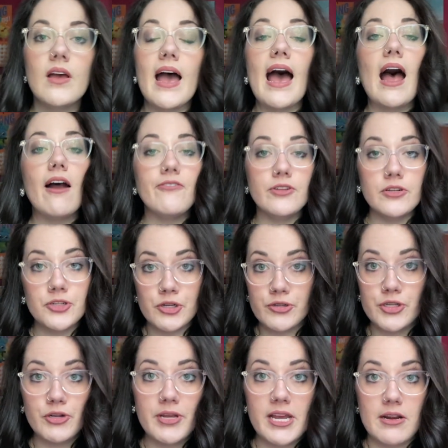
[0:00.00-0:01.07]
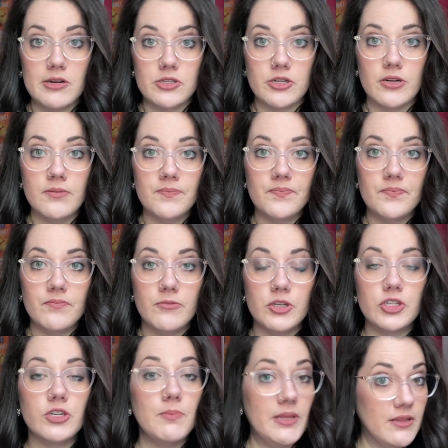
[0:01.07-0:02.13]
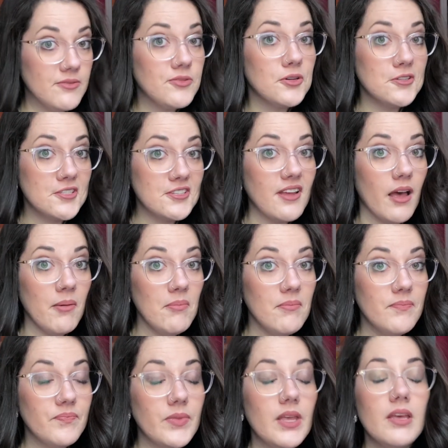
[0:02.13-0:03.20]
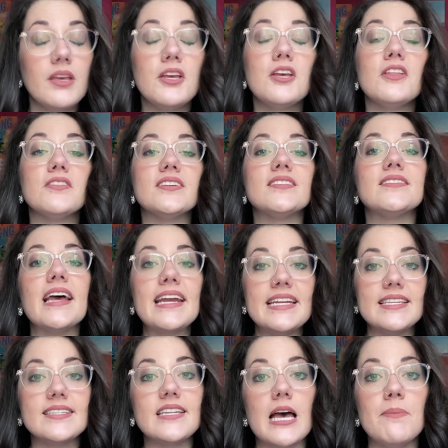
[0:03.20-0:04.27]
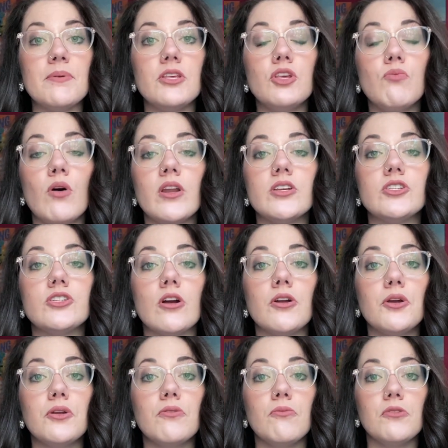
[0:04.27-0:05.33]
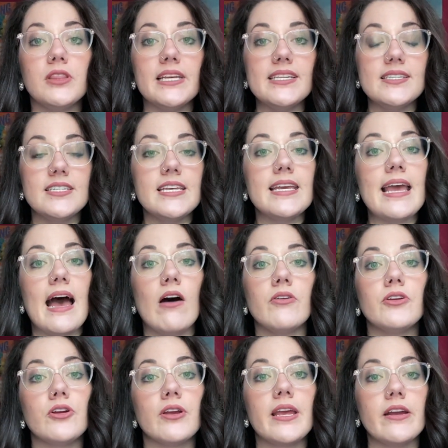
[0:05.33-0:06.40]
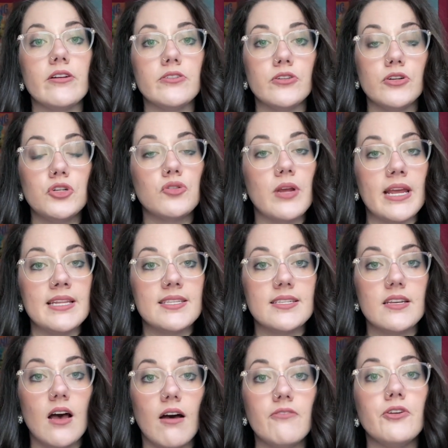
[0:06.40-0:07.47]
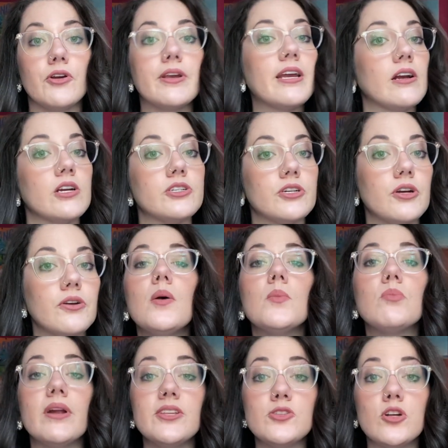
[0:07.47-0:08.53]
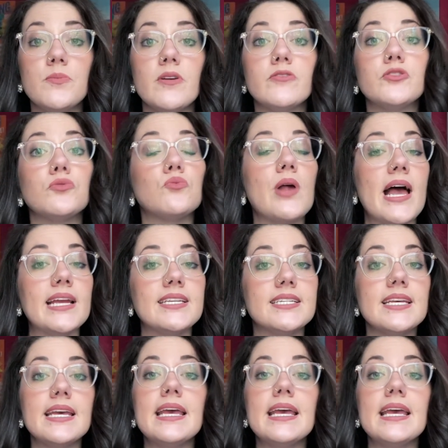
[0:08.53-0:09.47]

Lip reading: After you choose your character, which should be the first step, the second step, you want to start listing out your character traits of your character. Brainstorm their direct